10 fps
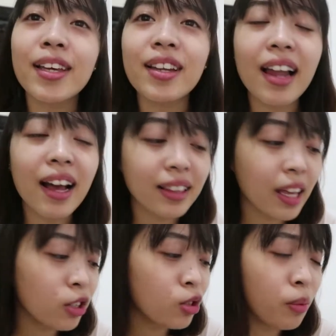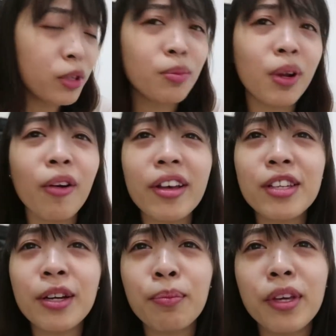Yun lang. Thank you so much below
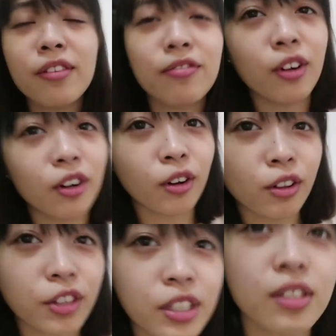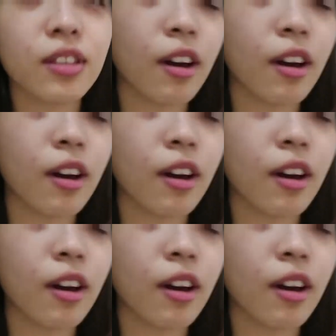SRP for all this